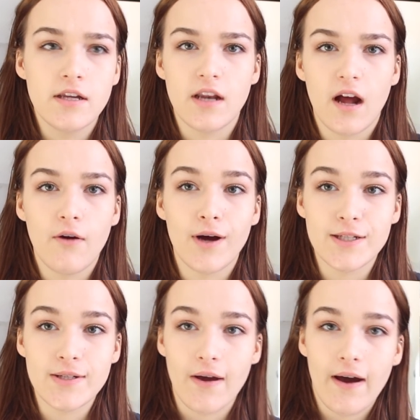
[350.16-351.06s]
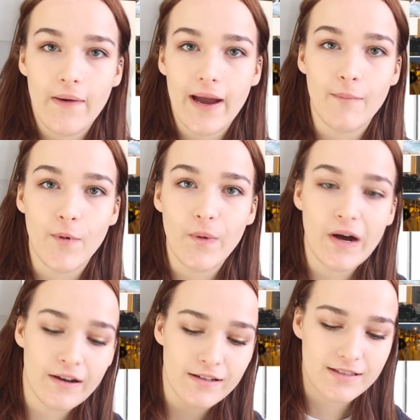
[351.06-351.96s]
you know, I do know how a camera
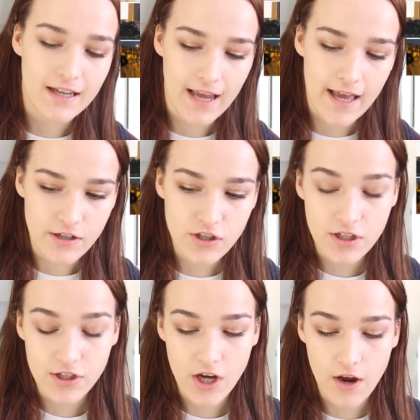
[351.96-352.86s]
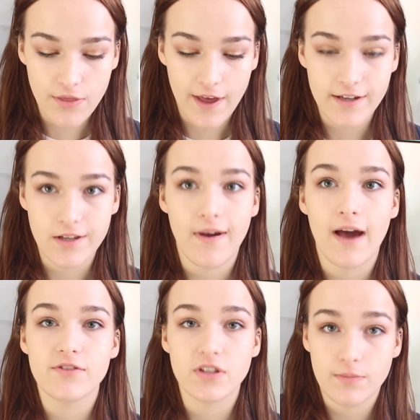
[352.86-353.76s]
works, again just to show that I do
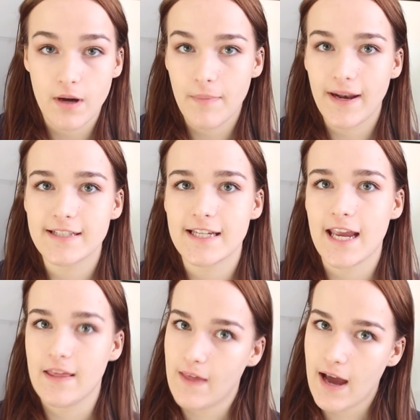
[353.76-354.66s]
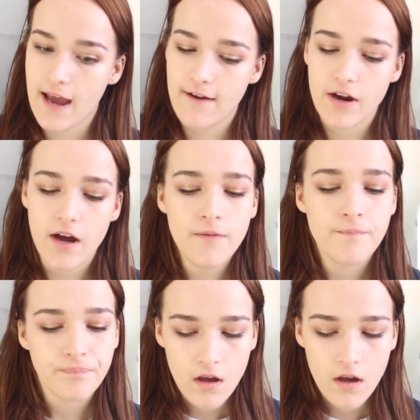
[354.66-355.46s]
have some ability in that area.